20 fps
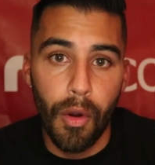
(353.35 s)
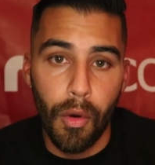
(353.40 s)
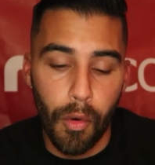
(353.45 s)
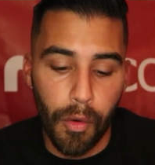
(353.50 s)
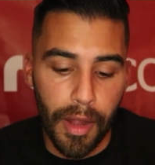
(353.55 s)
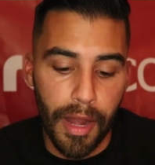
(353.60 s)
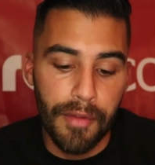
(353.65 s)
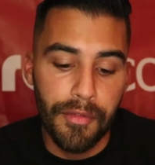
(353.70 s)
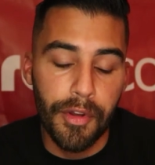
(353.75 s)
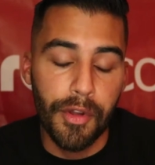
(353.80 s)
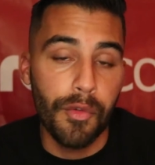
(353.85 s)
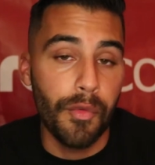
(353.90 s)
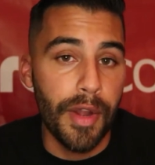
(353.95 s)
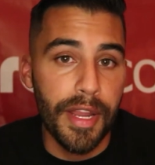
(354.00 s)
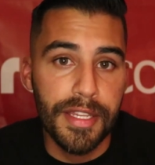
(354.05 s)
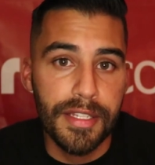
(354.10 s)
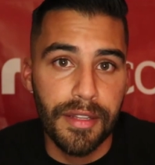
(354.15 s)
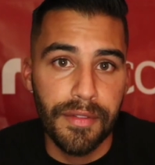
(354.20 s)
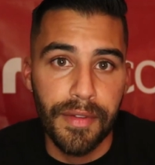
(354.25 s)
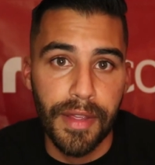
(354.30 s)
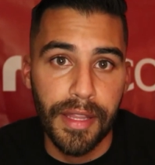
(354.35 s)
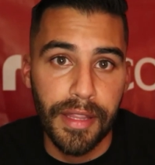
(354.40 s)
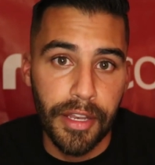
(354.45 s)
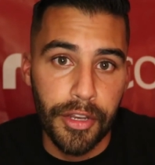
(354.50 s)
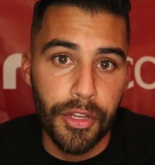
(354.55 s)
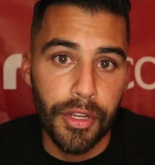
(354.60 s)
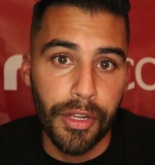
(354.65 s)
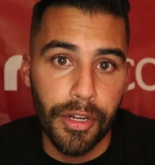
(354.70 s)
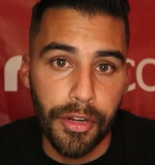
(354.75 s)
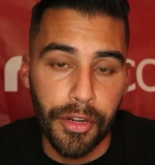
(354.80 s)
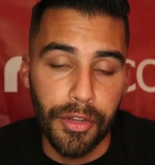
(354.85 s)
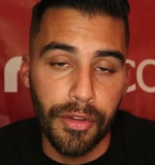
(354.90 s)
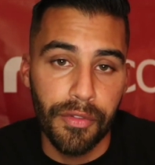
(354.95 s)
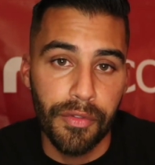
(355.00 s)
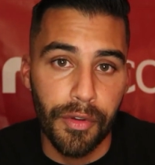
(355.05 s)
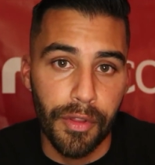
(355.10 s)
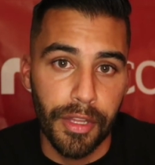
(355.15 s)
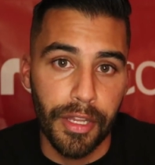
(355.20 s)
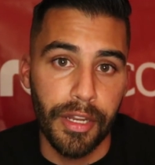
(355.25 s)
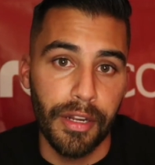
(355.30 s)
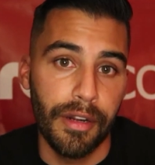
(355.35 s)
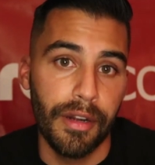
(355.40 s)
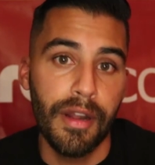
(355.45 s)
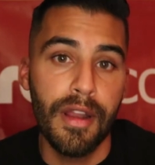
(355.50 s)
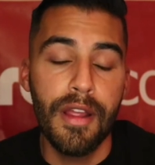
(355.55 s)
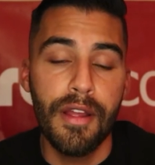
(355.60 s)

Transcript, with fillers: or every race event that you're gonna do for the year.